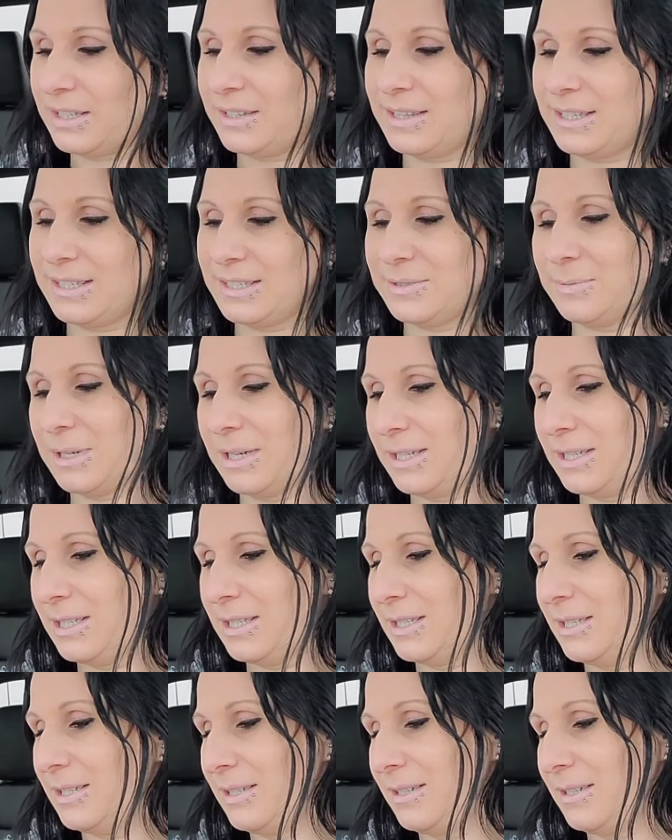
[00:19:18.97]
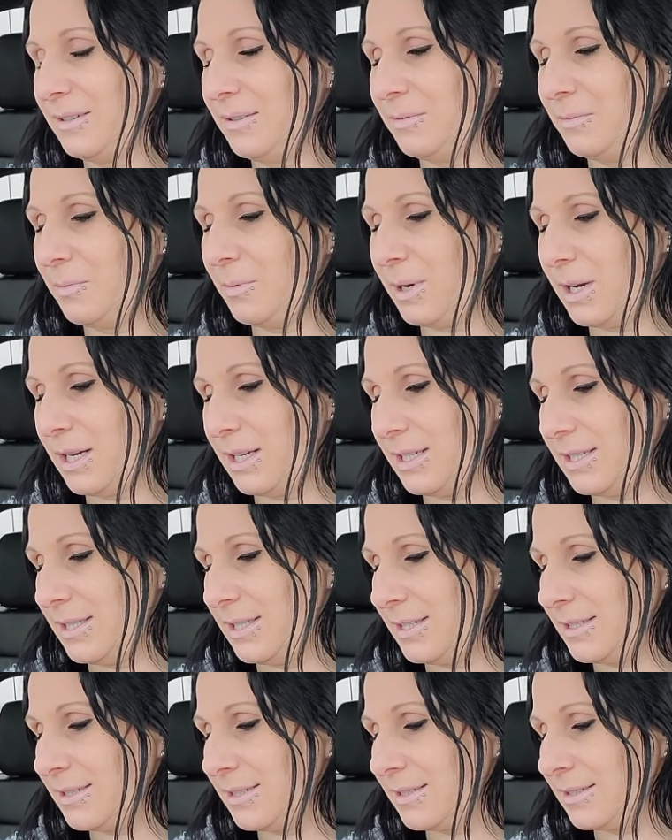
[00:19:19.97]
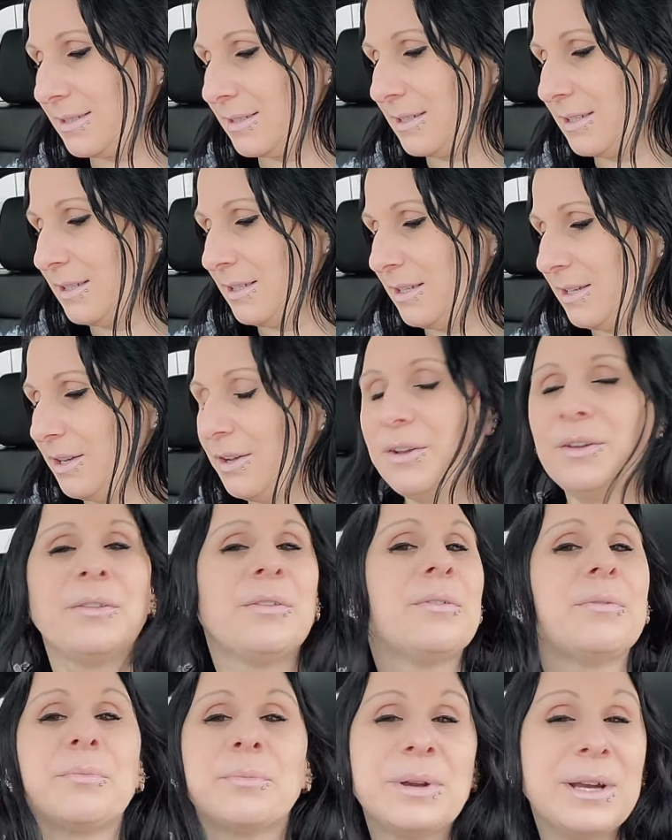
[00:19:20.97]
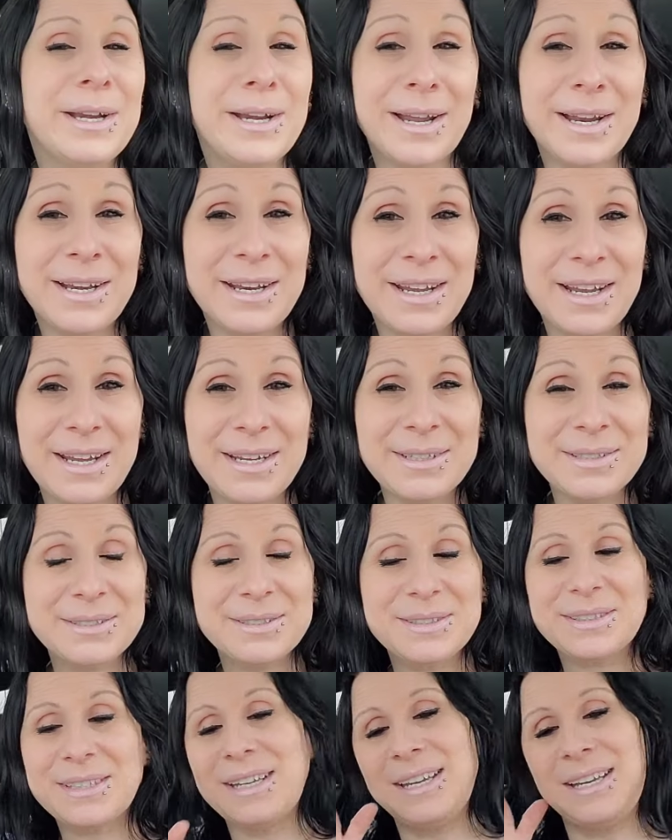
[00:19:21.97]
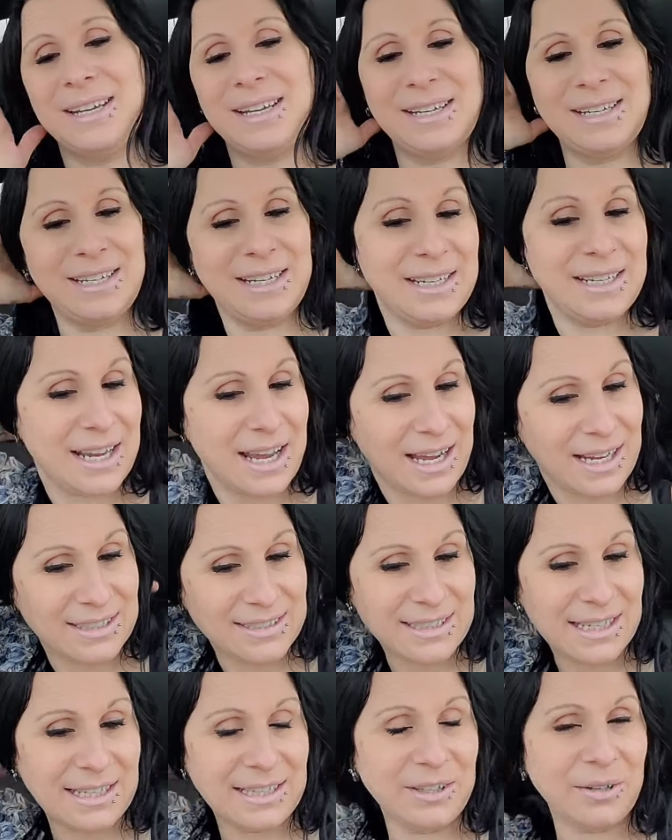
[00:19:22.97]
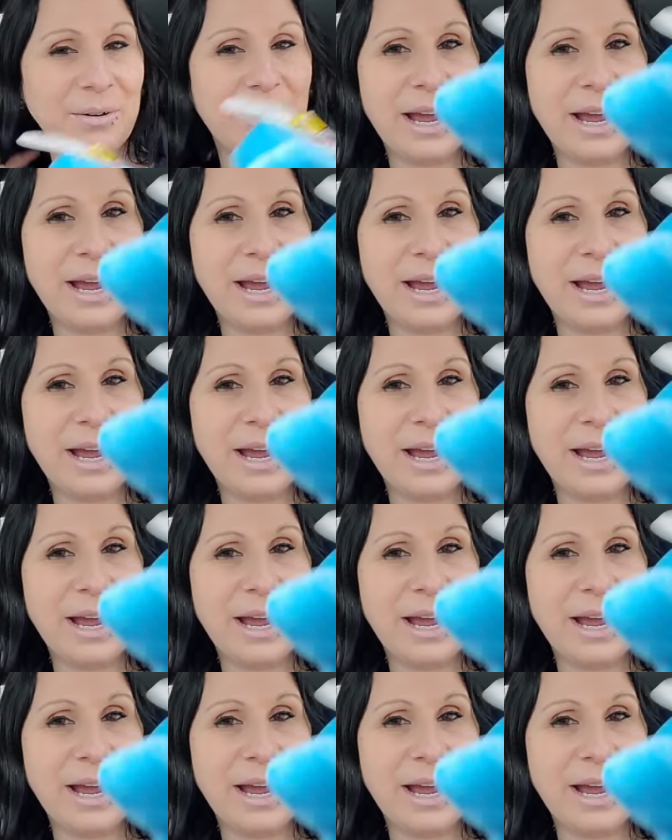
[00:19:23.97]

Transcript: This one was $3.98 and he has a little